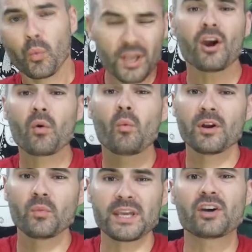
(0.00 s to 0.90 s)
We are
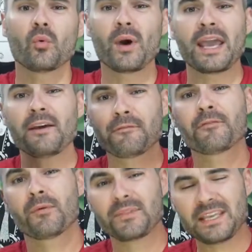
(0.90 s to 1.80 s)
1 week away
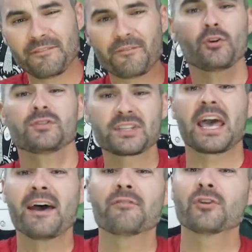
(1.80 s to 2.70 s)
from the
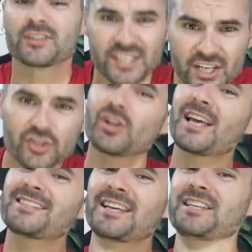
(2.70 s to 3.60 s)
first ever digital
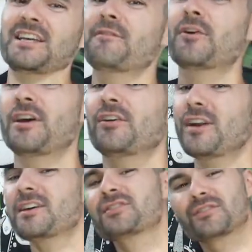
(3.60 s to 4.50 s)
SAT for
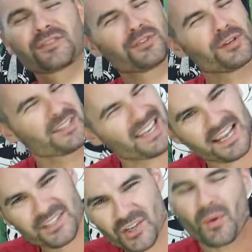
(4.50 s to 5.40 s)
international students,
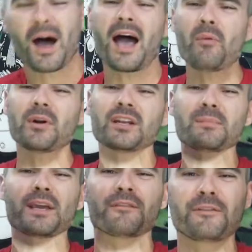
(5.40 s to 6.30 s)
and so I wanted to
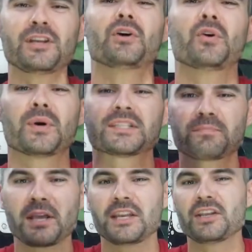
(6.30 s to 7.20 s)
make a video to
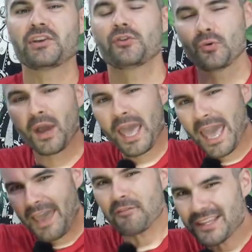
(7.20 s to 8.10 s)
explain to you
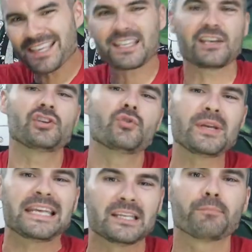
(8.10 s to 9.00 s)
everything that you
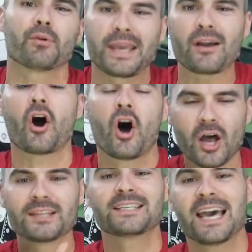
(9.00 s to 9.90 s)
need to bring
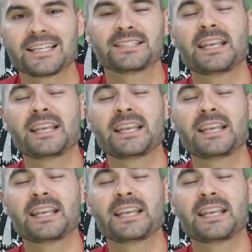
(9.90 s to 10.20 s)
on test